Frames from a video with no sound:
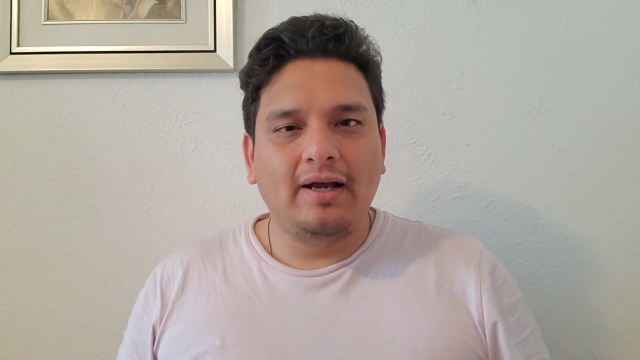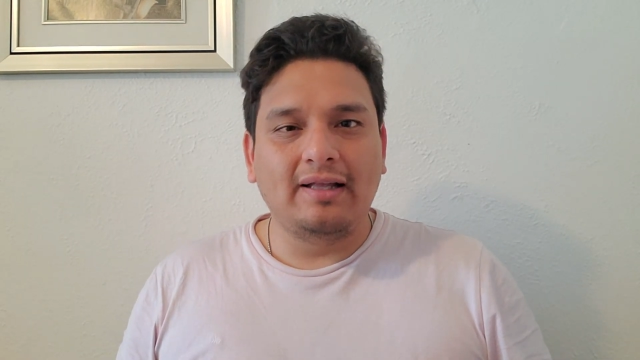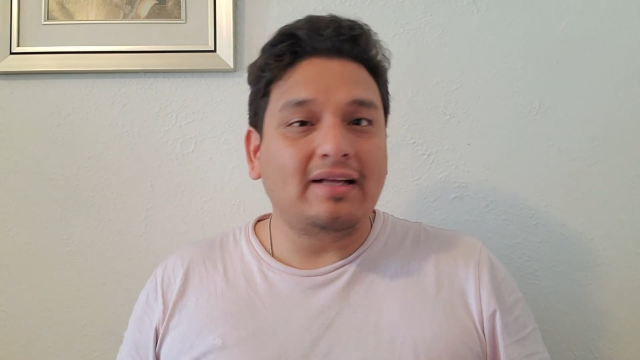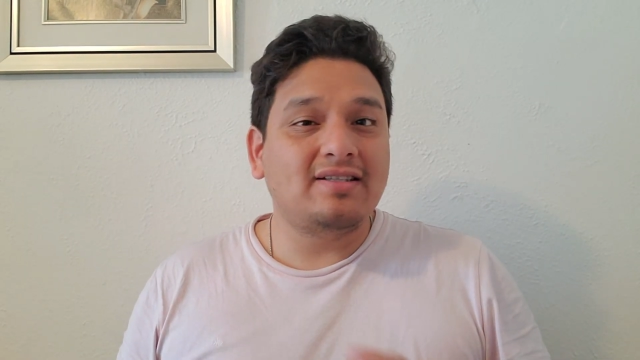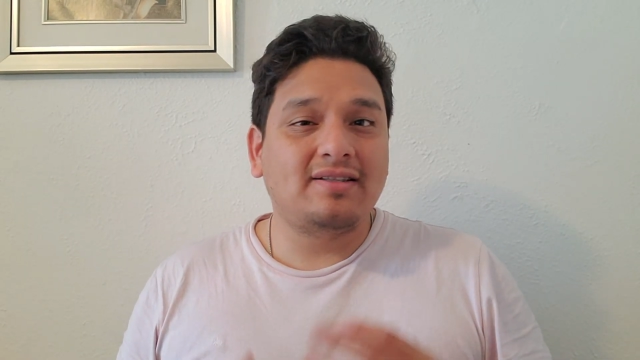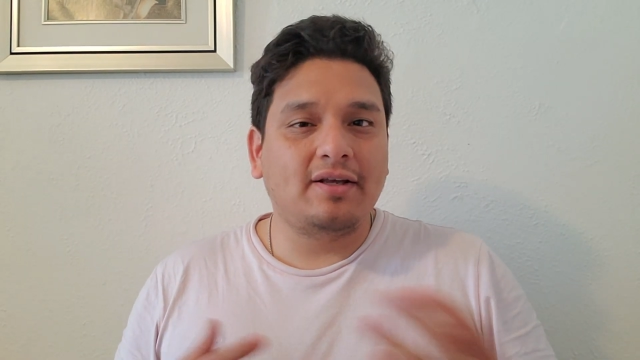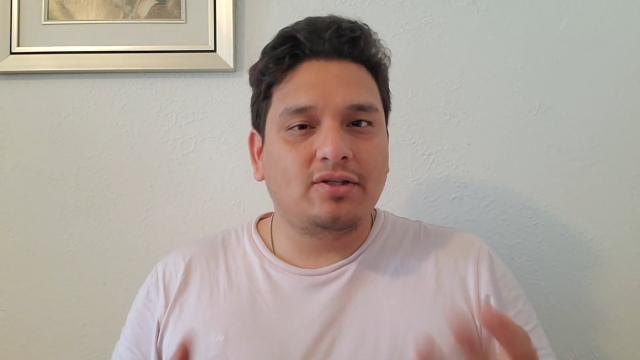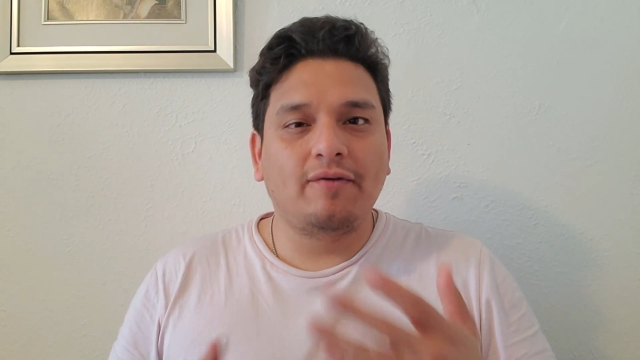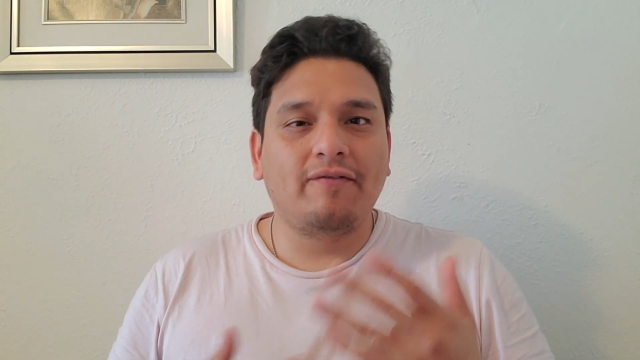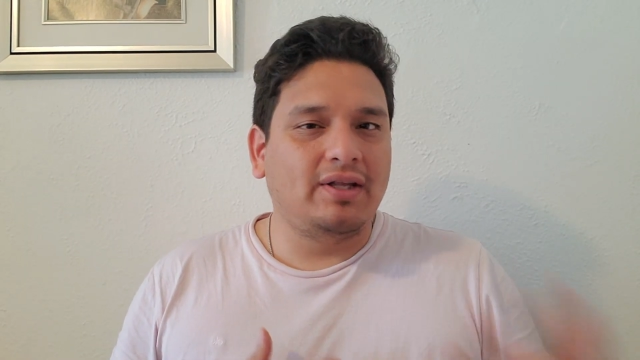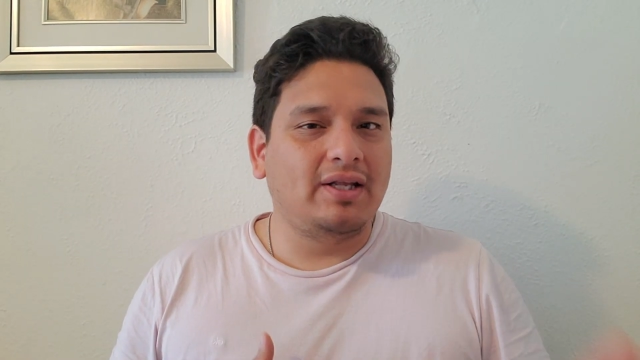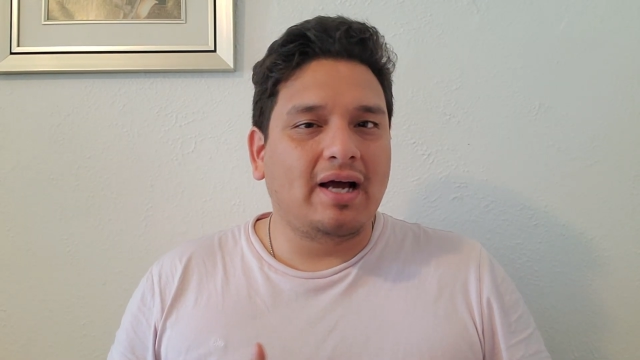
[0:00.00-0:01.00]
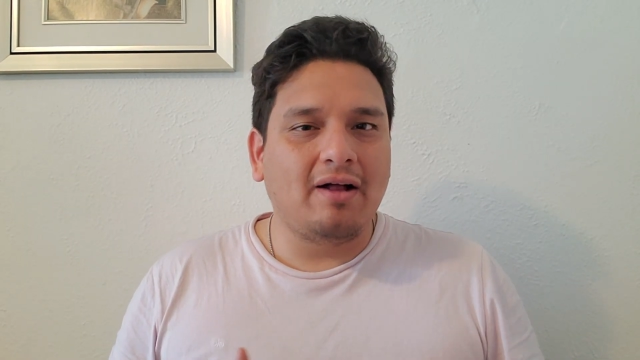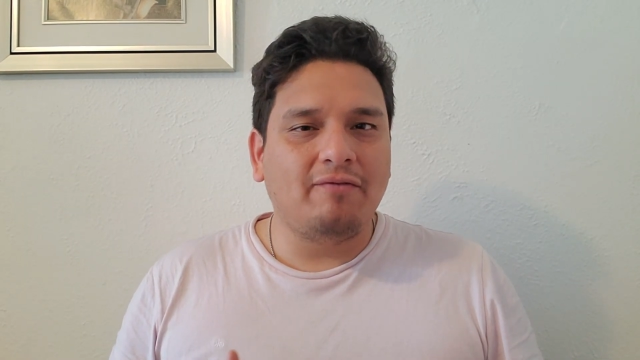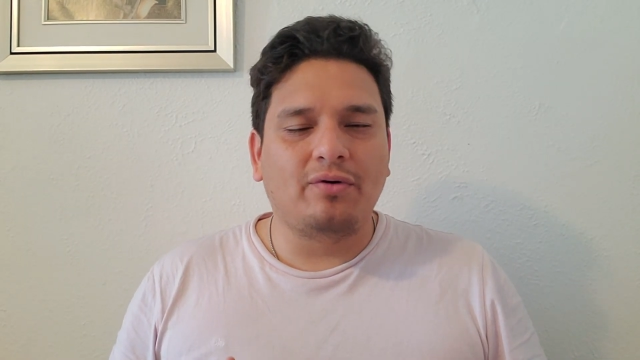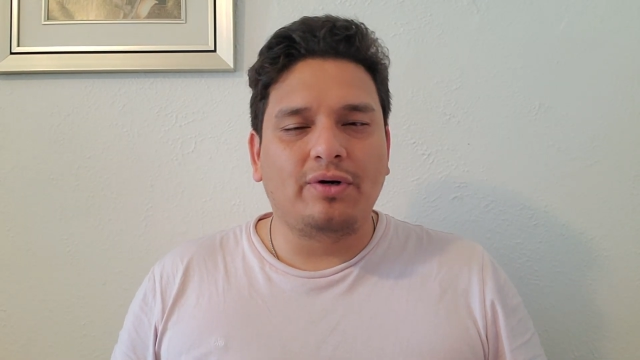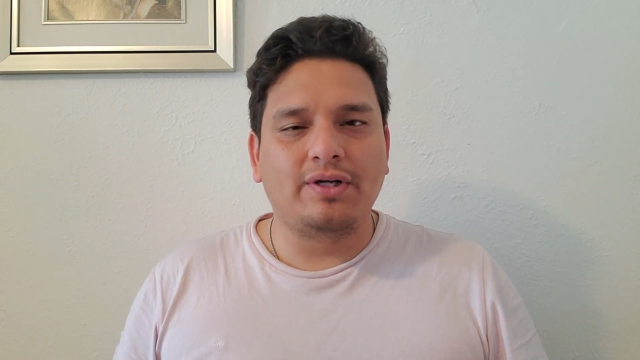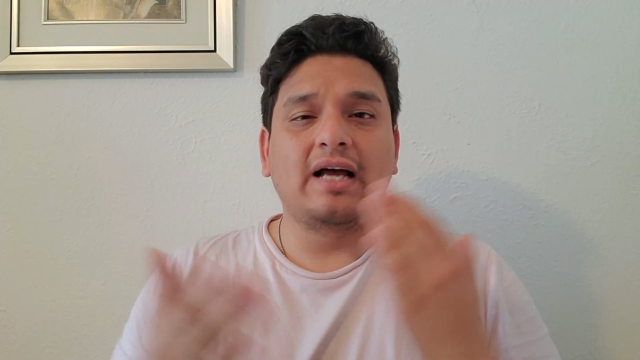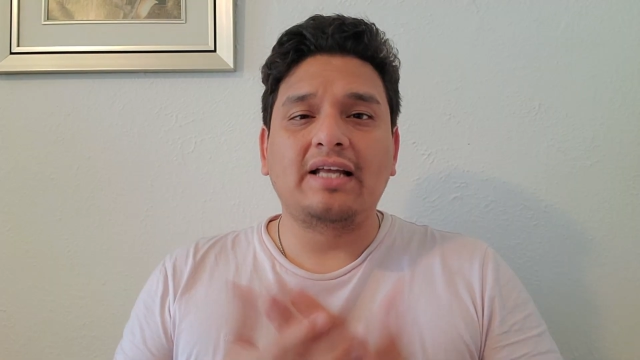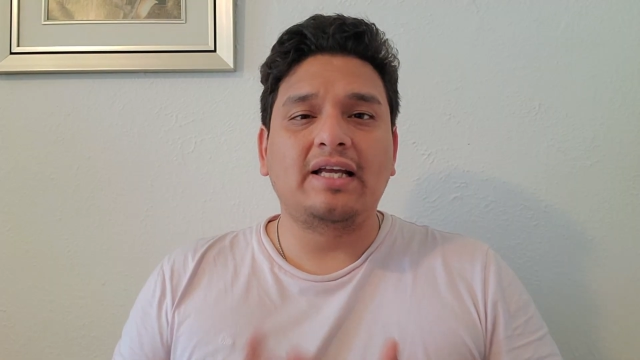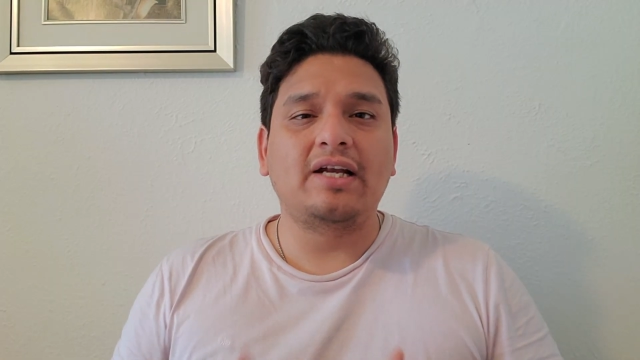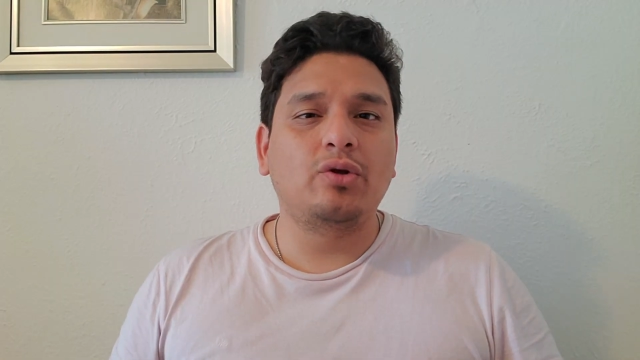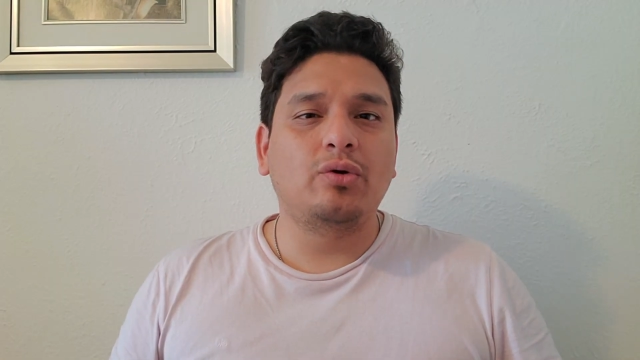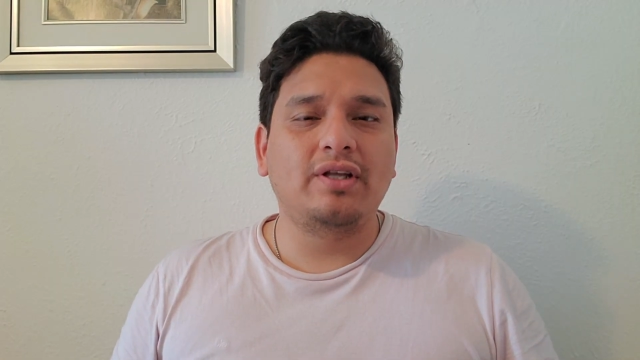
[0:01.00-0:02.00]
And that's thanks to Fede Alvarez. I
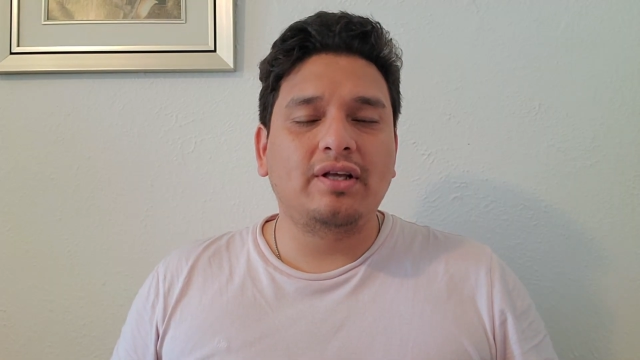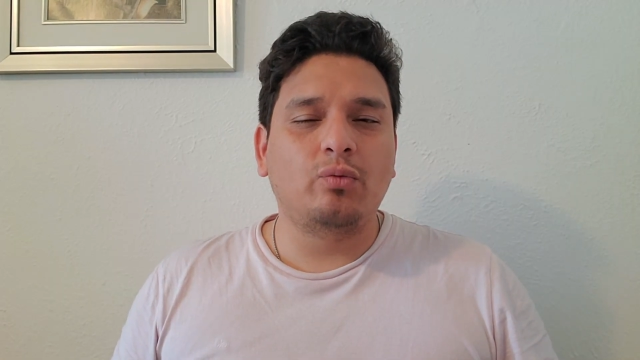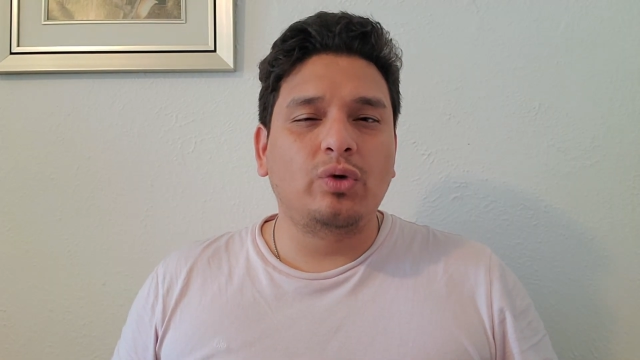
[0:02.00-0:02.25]
didn't know that